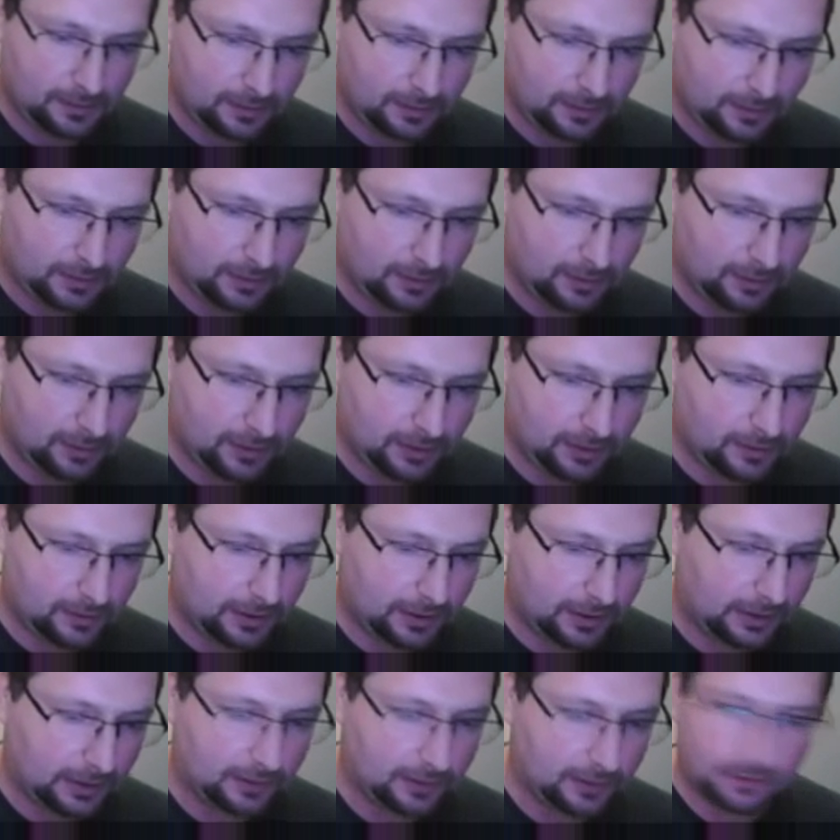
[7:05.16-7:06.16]
Here we go. Now
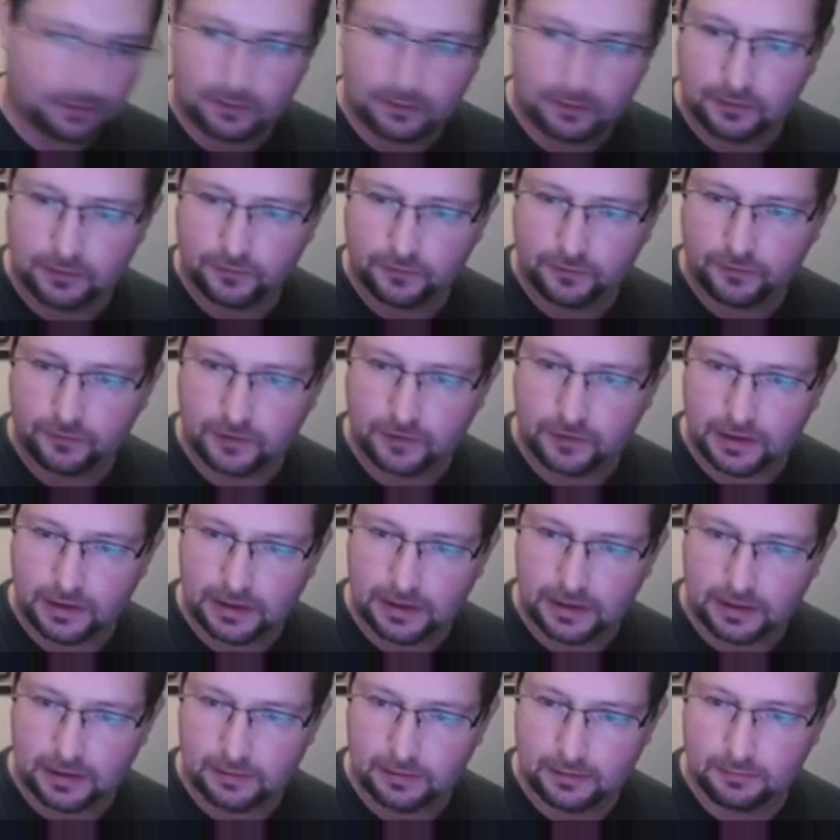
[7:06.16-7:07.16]
let's go to
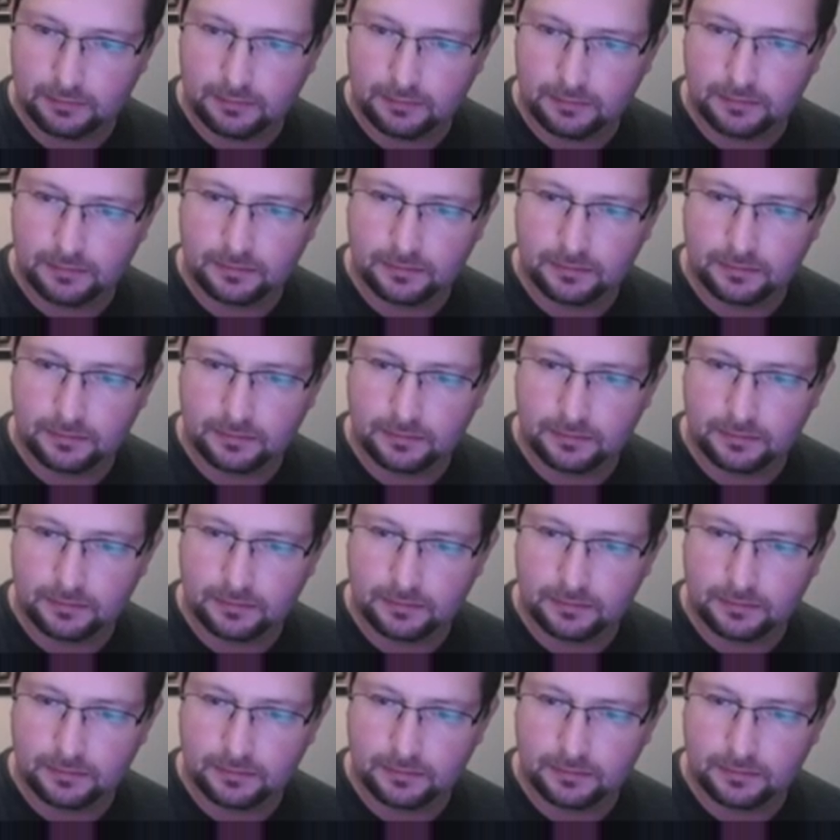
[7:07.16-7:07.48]
frame,